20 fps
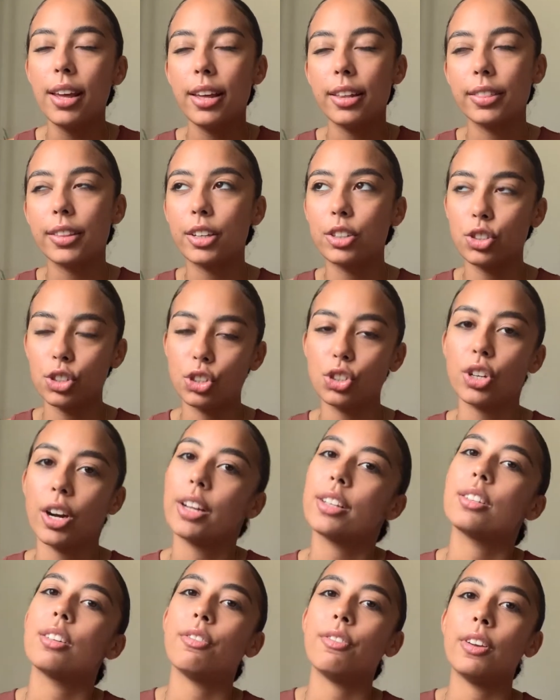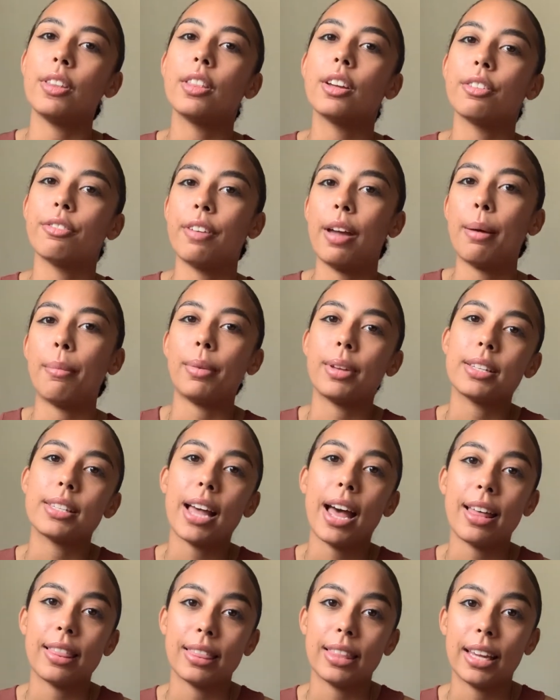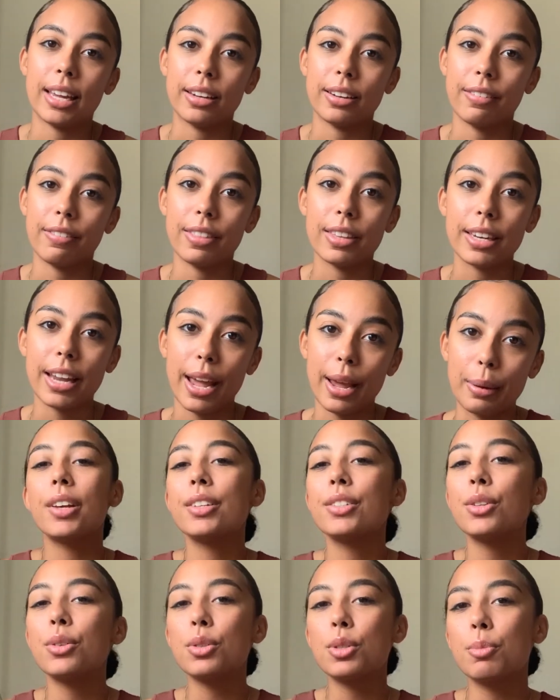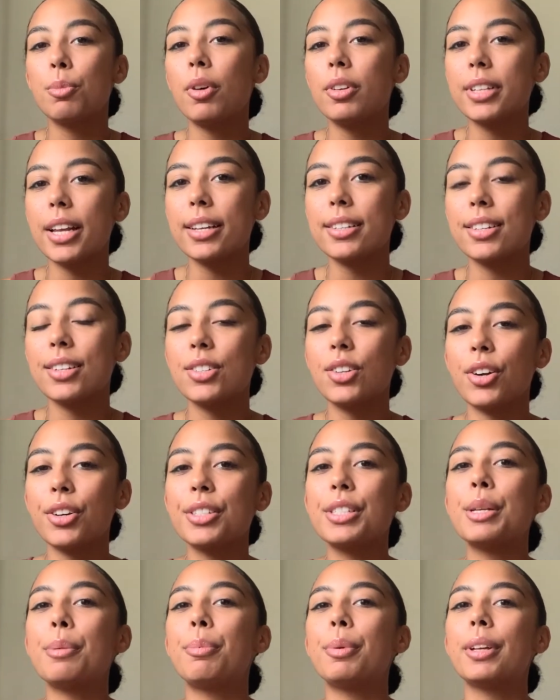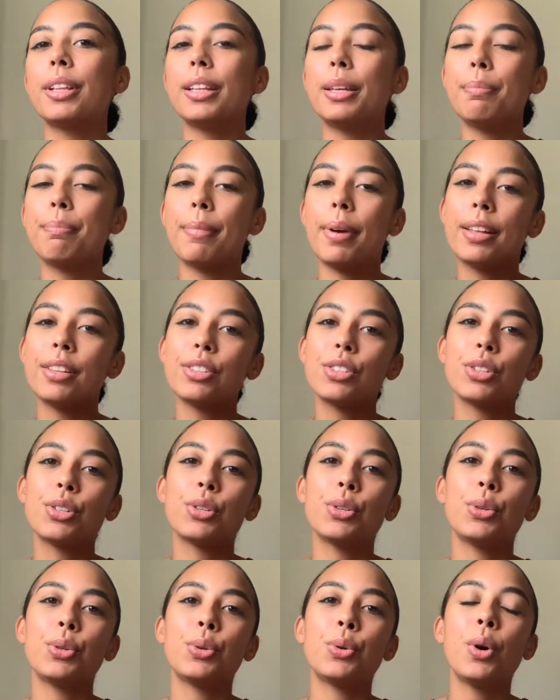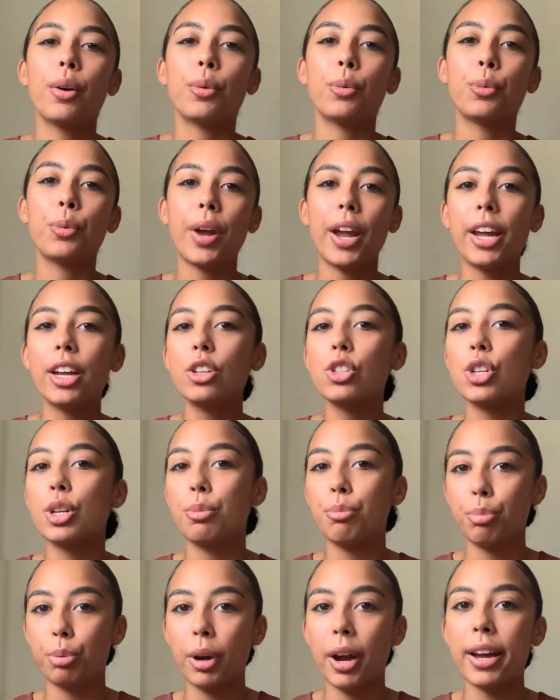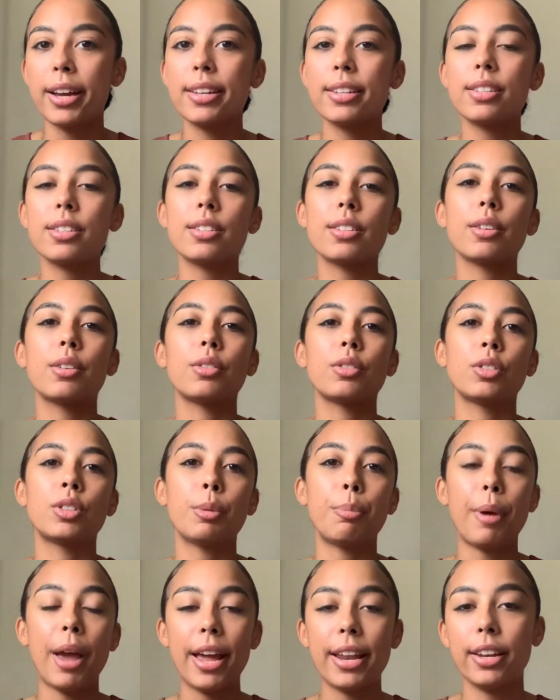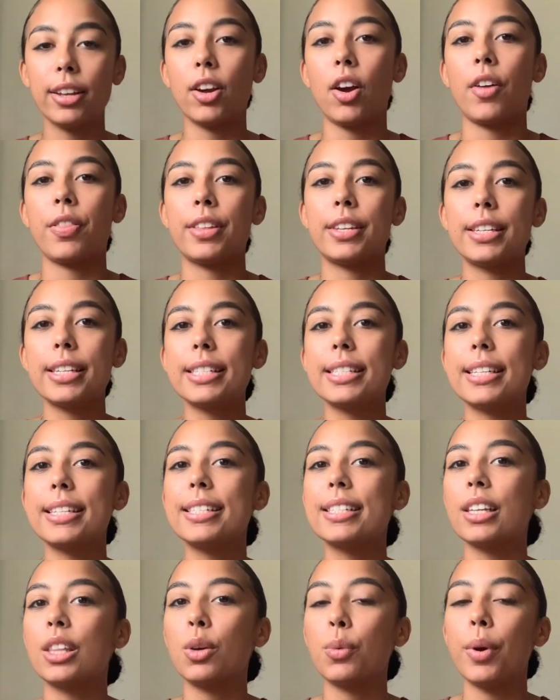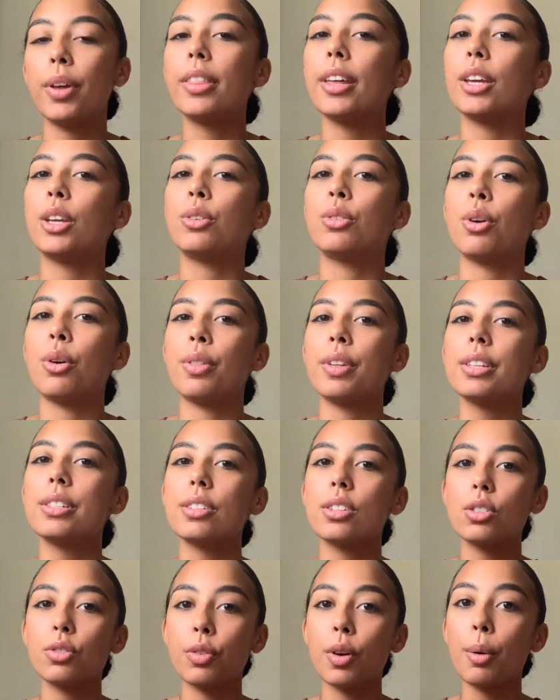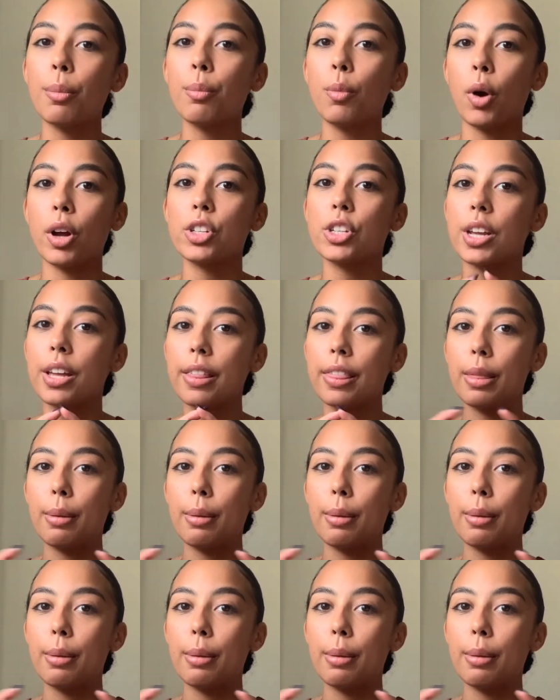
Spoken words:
they're just trying to feed their families at the end of the day. So small taxis are typically meant to range in price depending on the distance, and the way that you know this is from watching the